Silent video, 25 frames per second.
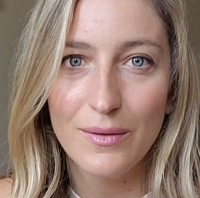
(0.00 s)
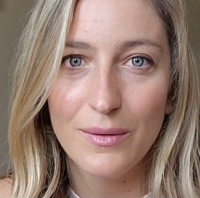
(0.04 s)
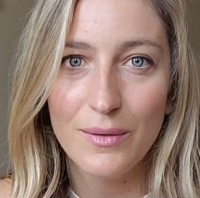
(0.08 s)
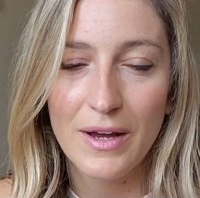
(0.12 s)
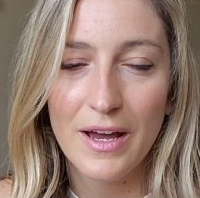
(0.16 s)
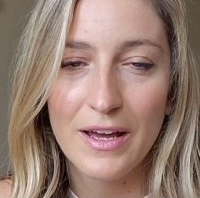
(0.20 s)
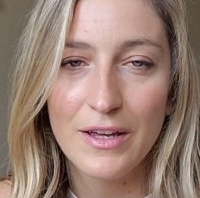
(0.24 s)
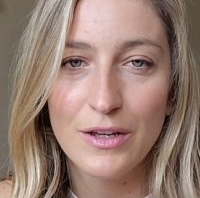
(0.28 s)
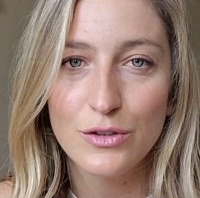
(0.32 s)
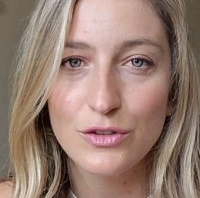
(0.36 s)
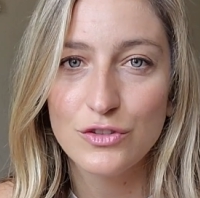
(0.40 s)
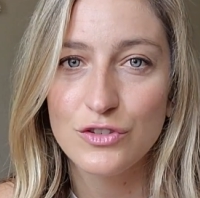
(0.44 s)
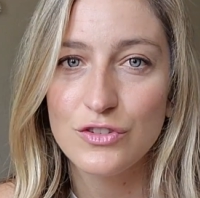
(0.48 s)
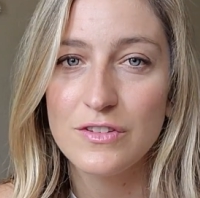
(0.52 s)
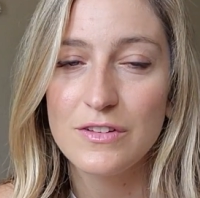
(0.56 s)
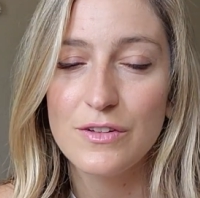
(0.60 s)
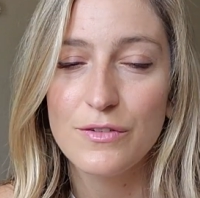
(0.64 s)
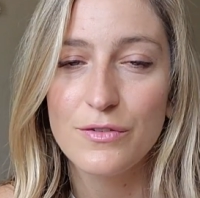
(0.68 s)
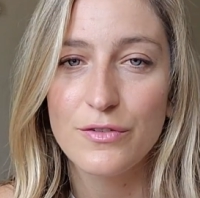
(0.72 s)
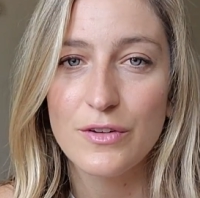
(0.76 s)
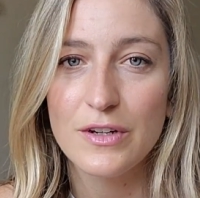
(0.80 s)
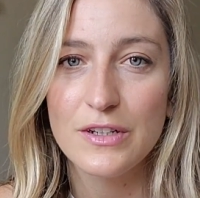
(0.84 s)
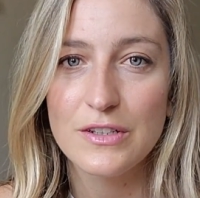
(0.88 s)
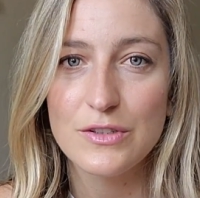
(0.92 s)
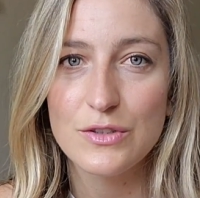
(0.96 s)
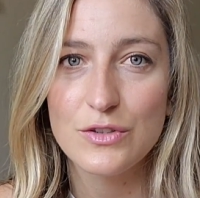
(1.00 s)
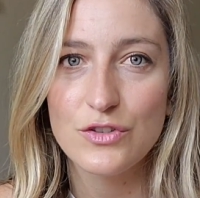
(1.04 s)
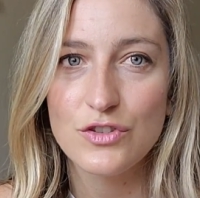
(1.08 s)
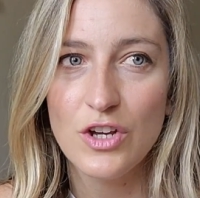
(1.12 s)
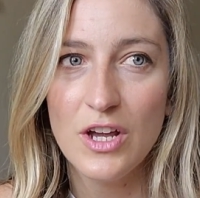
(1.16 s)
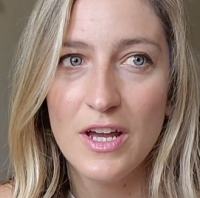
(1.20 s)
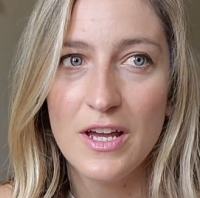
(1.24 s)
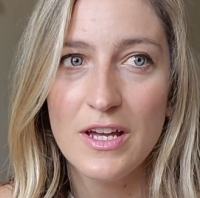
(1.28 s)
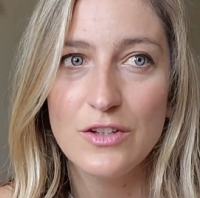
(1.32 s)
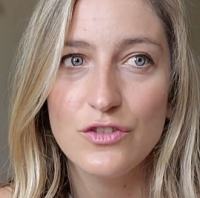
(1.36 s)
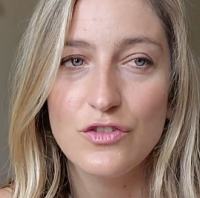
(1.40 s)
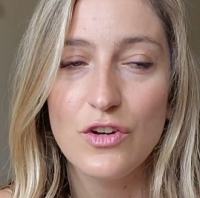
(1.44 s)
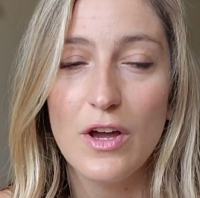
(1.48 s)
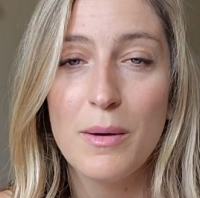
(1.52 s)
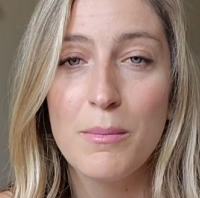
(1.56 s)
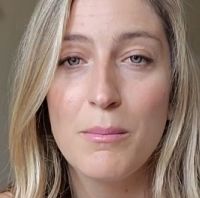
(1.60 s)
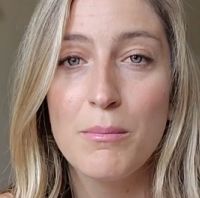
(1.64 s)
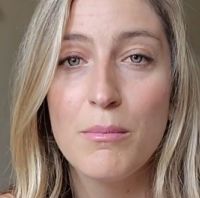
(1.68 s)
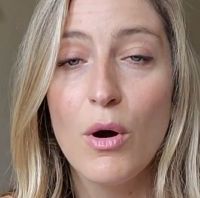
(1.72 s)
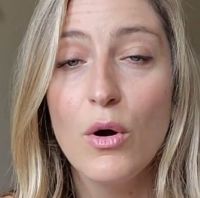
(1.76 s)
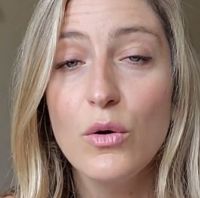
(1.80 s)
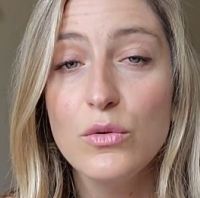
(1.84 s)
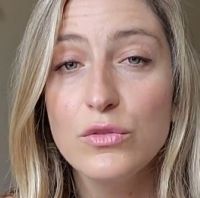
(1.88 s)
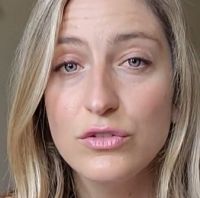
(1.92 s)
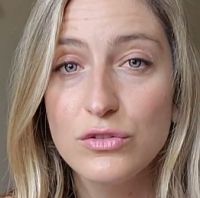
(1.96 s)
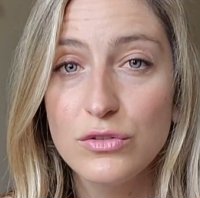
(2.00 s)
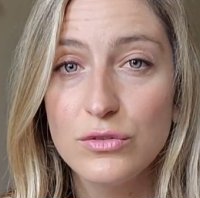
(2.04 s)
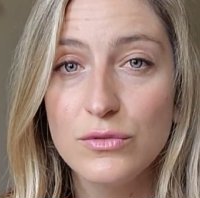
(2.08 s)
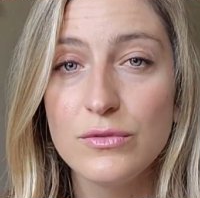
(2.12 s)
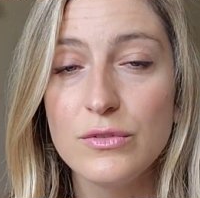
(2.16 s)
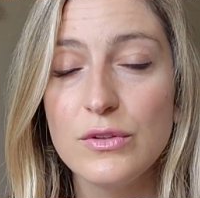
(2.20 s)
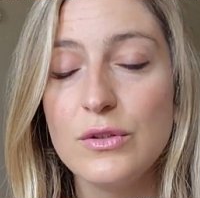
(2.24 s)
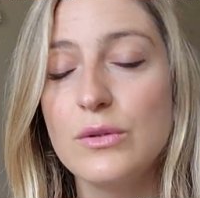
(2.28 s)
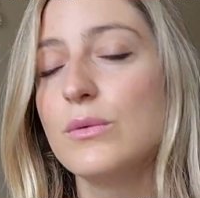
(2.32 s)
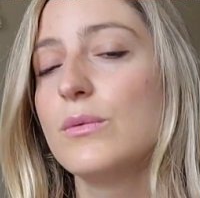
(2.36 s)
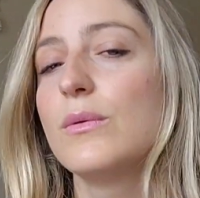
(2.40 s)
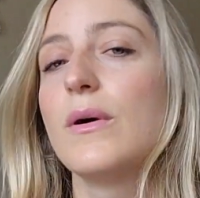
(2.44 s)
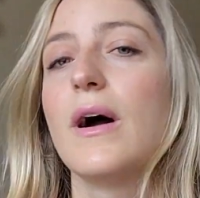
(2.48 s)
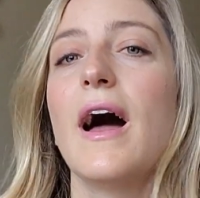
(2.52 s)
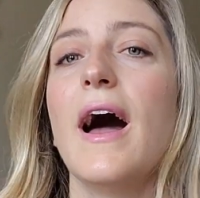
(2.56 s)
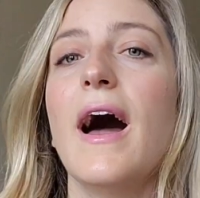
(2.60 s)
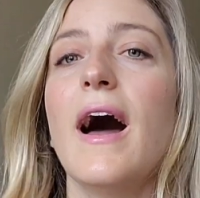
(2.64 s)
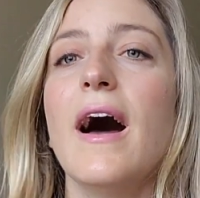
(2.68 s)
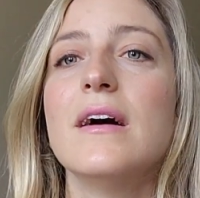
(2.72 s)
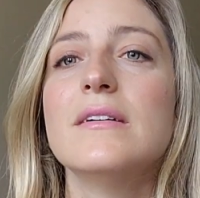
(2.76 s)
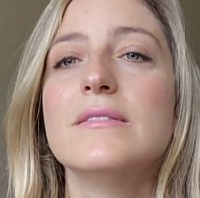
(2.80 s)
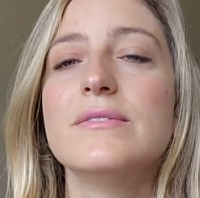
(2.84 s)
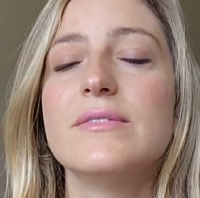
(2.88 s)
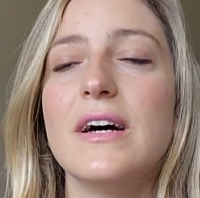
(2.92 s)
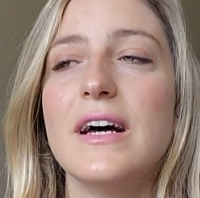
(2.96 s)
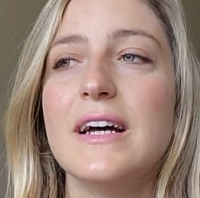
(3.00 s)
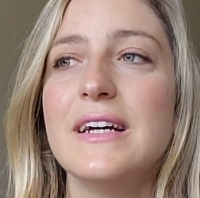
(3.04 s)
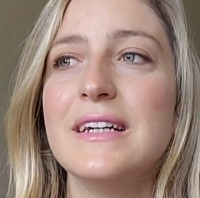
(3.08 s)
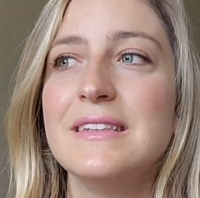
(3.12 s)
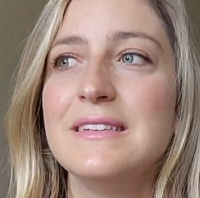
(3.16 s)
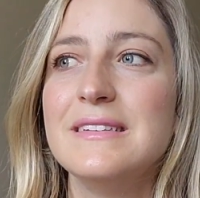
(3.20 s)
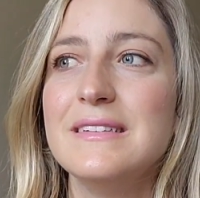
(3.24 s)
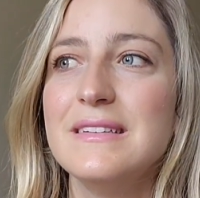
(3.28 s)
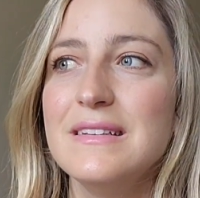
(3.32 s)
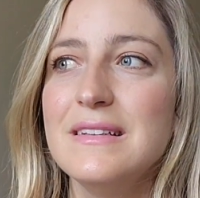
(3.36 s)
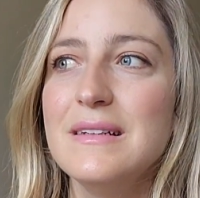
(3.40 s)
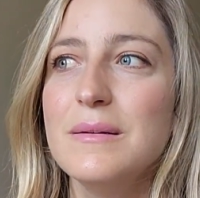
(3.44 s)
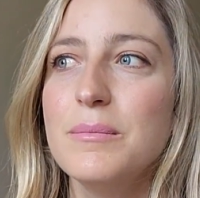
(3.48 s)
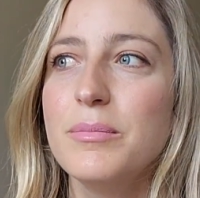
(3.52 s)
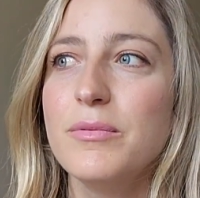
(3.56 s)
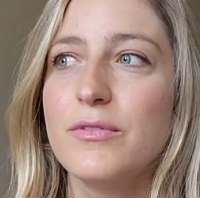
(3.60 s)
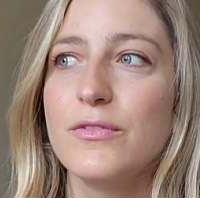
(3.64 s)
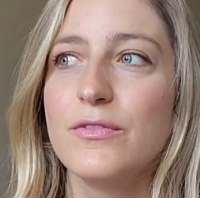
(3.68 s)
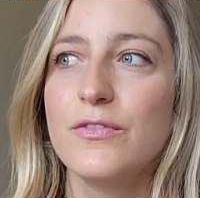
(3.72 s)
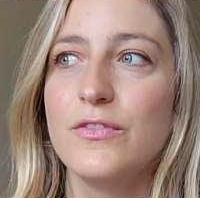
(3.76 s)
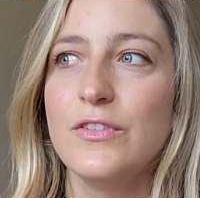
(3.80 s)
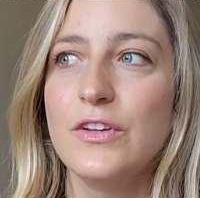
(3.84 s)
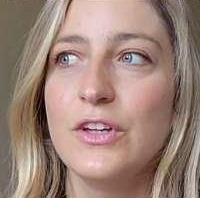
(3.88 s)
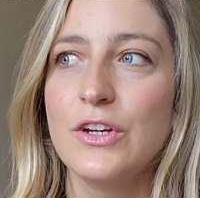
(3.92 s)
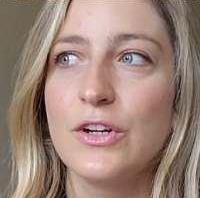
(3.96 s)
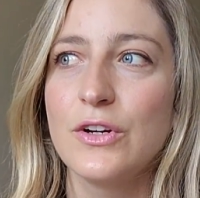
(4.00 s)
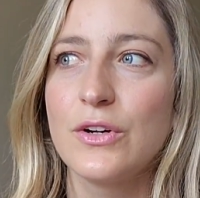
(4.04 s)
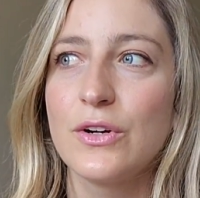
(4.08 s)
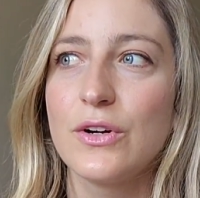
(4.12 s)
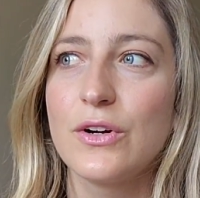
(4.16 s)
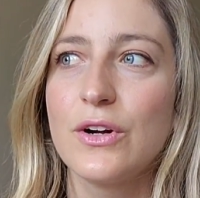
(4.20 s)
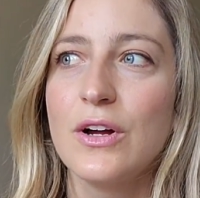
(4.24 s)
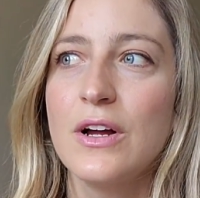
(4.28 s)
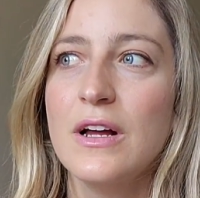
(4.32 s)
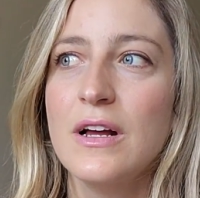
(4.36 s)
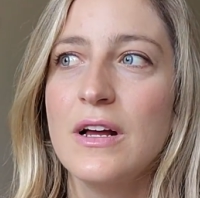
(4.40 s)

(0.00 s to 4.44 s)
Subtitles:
Okay, you're just afraid to change, and most of you have a deep fear